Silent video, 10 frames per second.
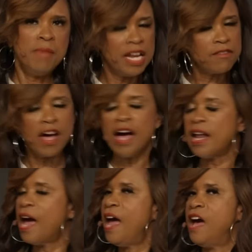Man of
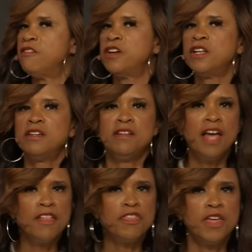God, I have
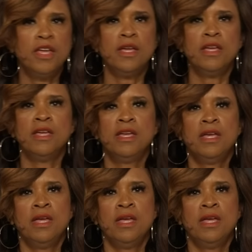nothing